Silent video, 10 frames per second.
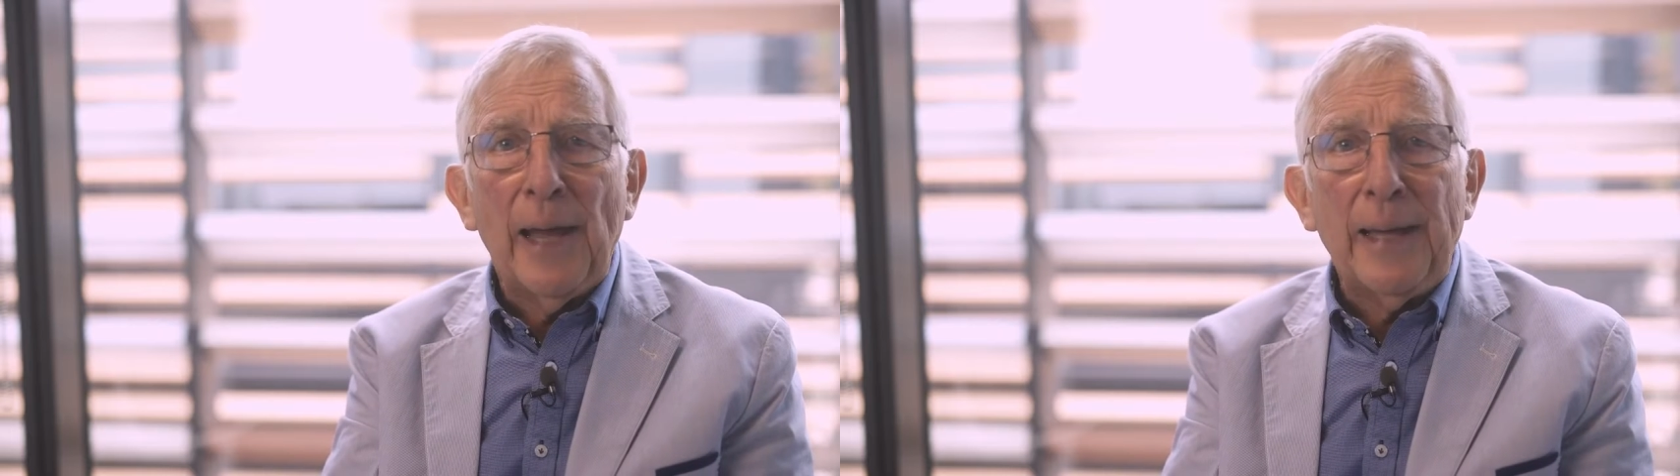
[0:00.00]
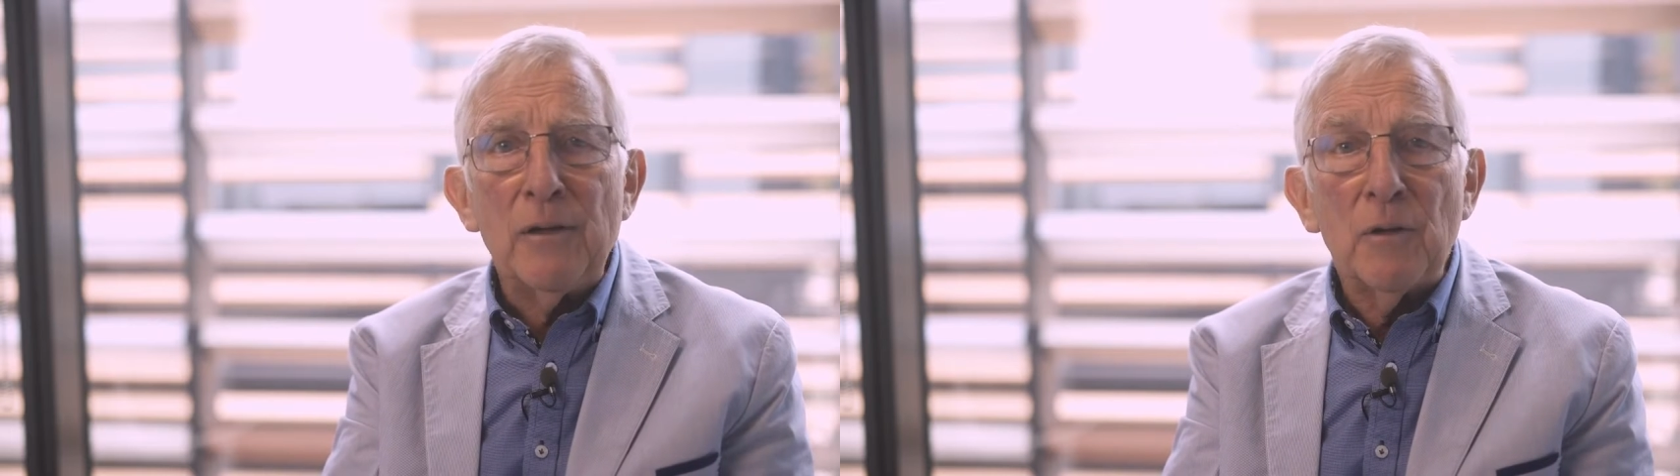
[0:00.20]

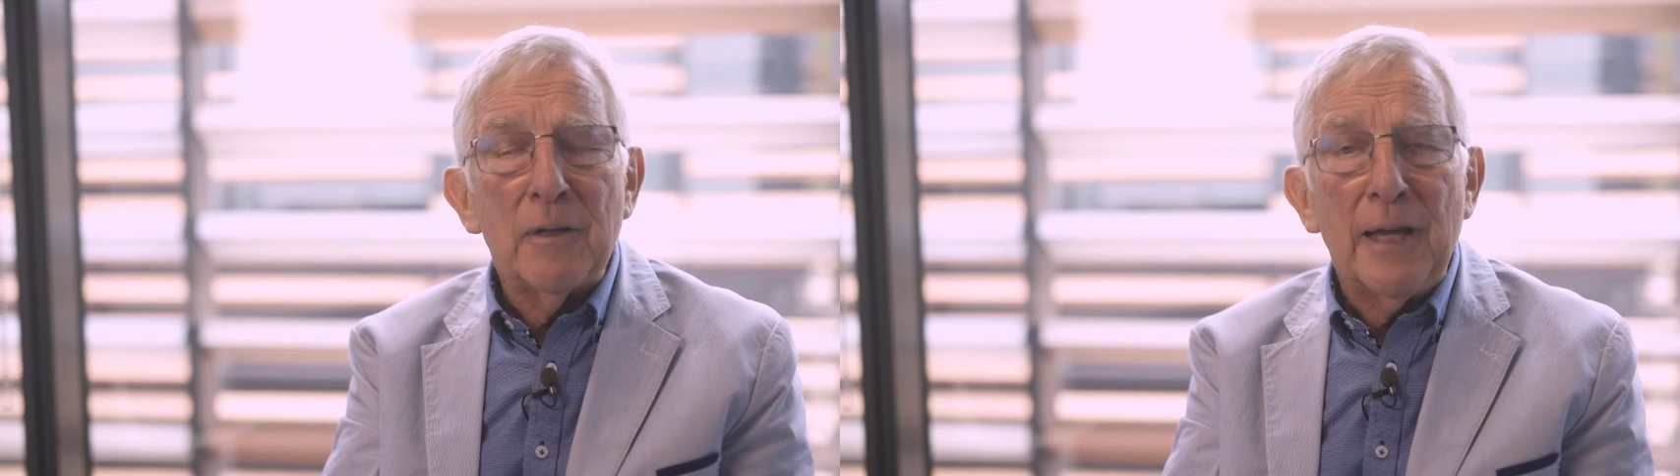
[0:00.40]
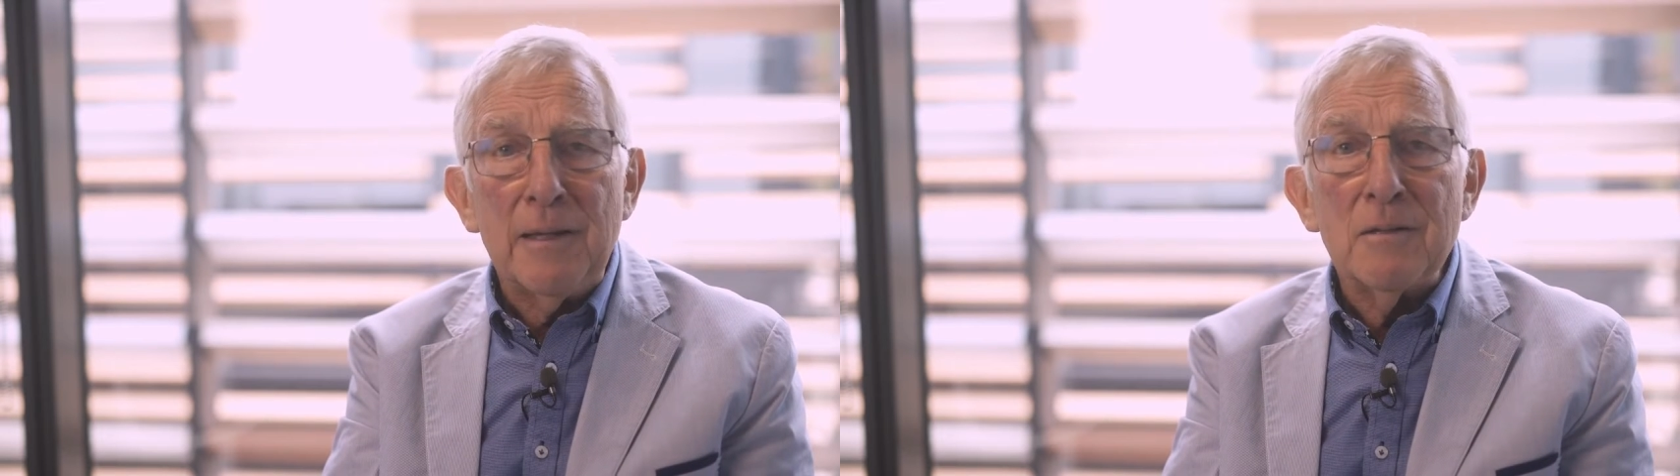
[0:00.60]
and
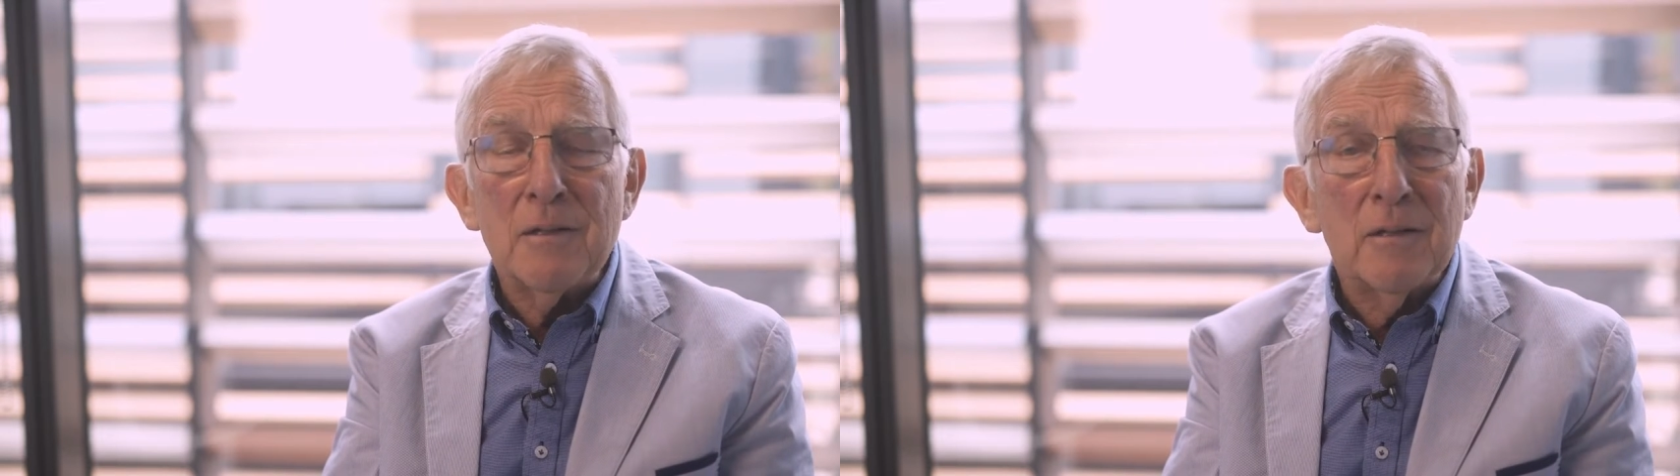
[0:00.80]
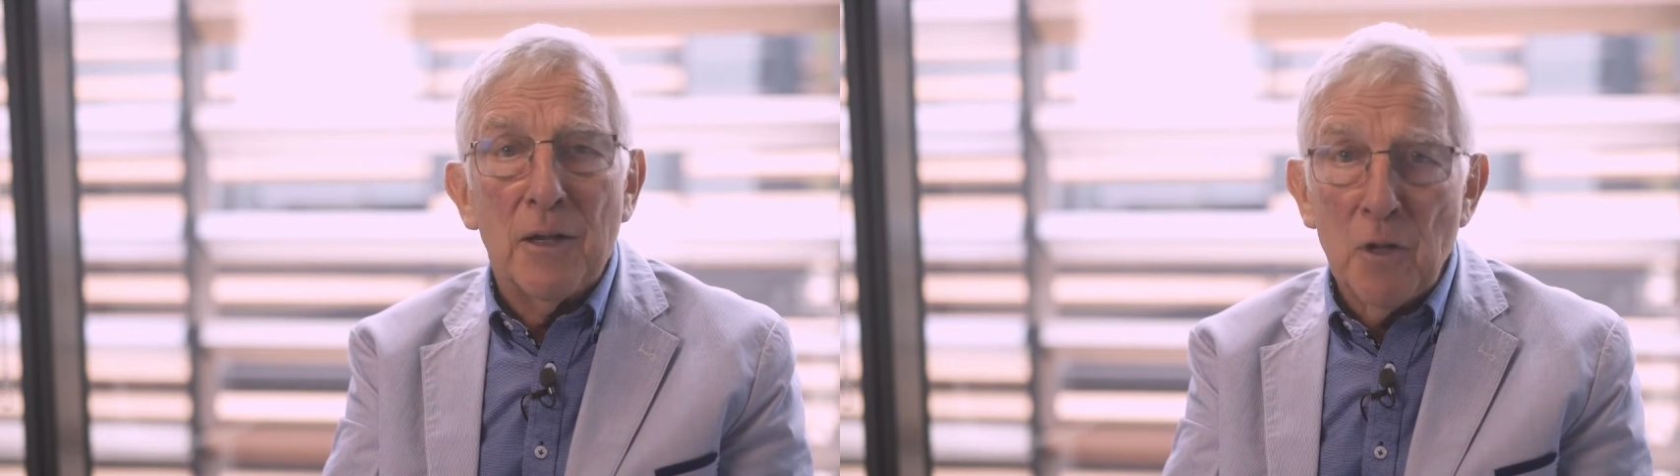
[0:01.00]

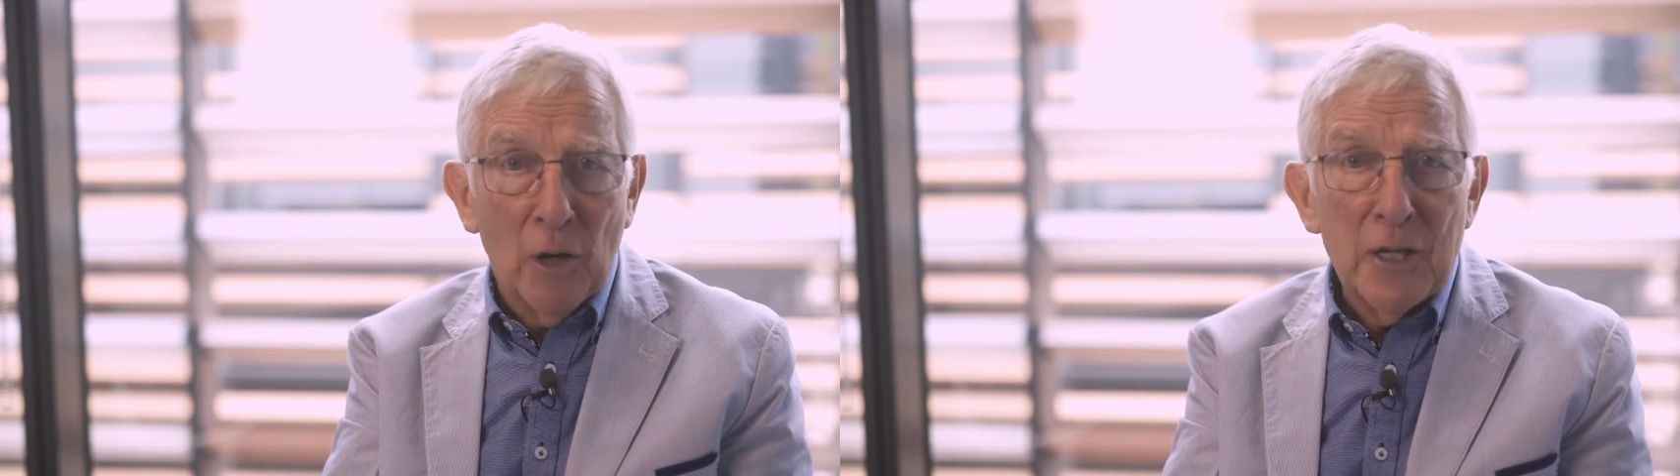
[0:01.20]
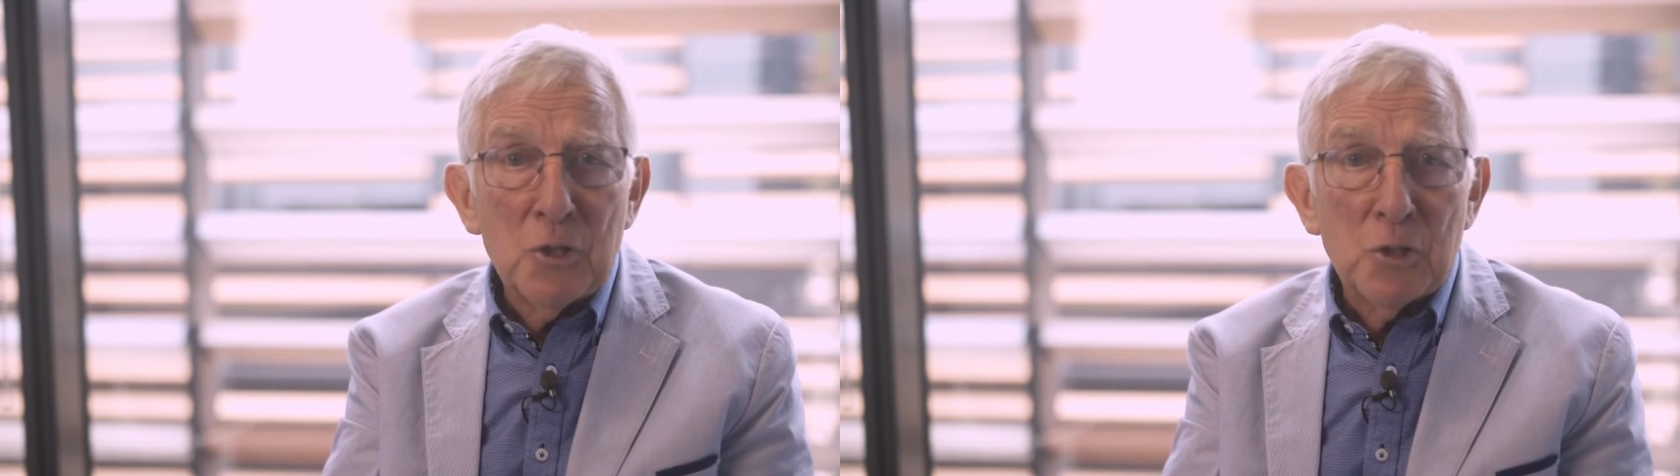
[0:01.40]
a
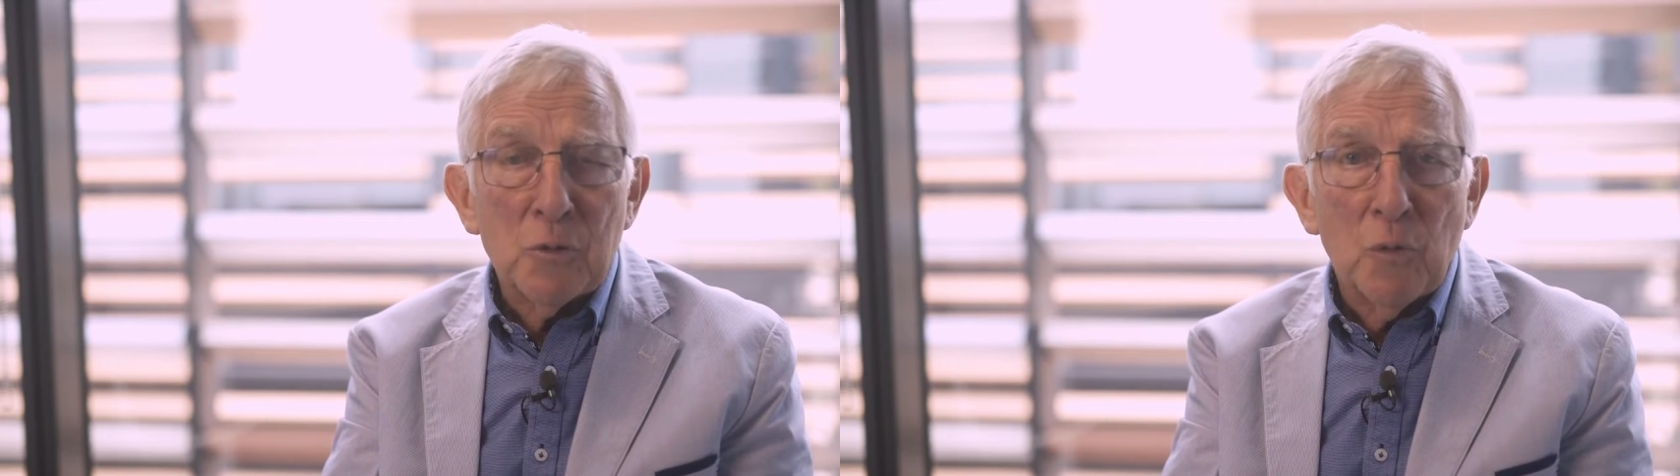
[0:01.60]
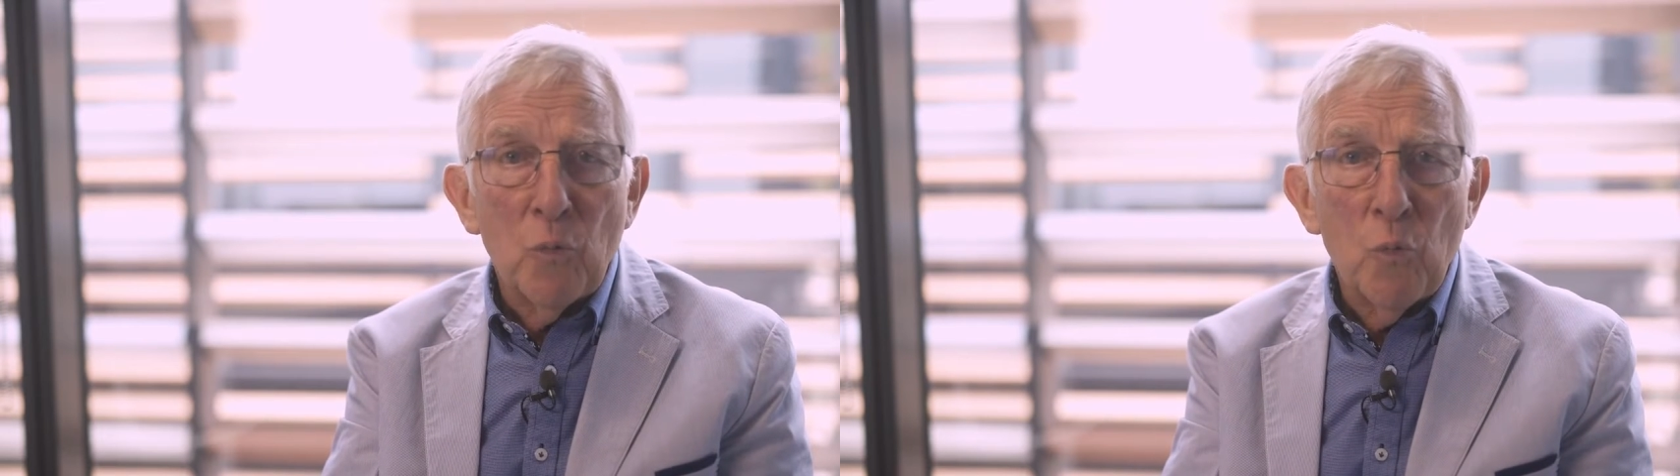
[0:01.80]
knowledge